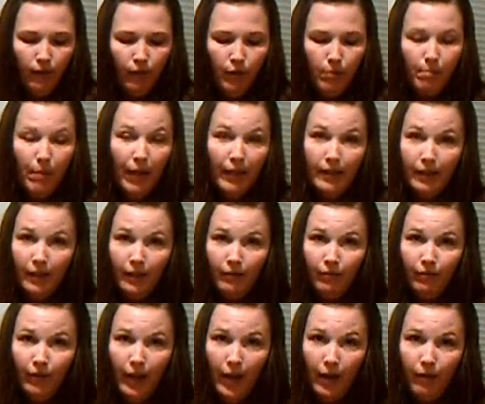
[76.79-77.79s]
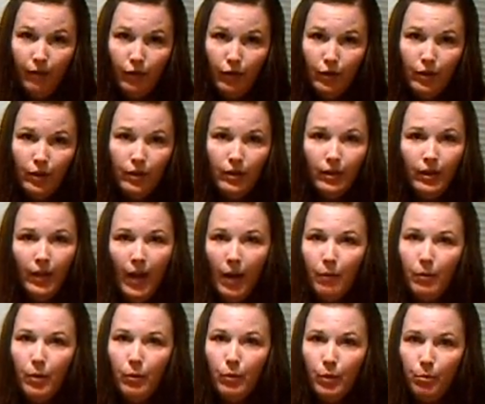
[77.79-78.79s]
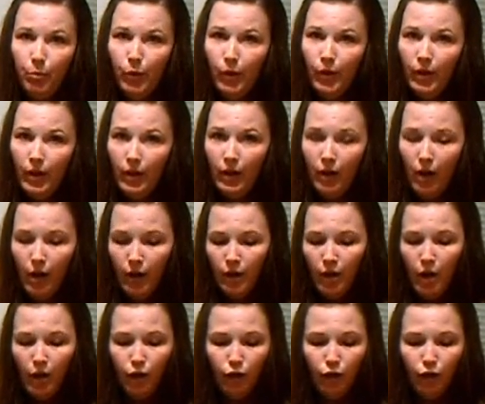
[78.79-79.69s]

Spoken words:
our favorite Mexican flavors that we would put